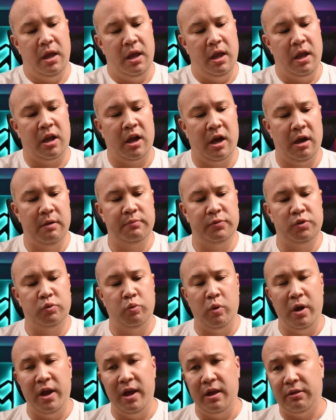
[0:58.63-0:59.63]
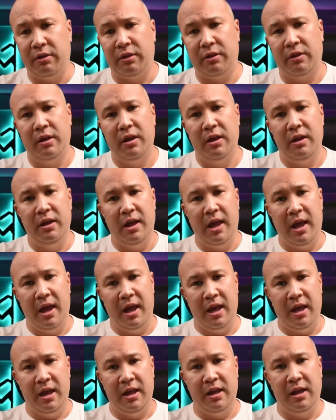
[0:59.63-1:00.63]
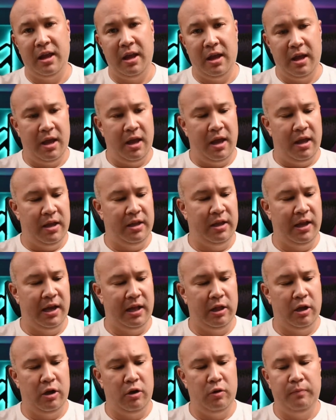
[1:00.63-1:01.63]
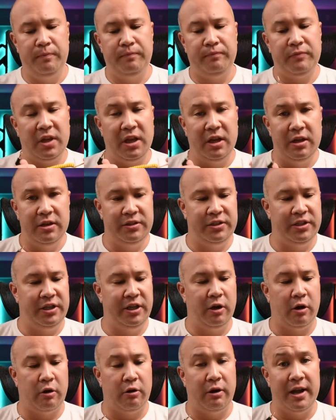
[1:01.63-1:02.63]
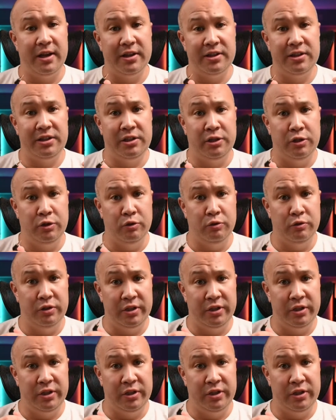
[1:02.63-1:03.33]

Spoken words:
It comes with a yellow TRRS to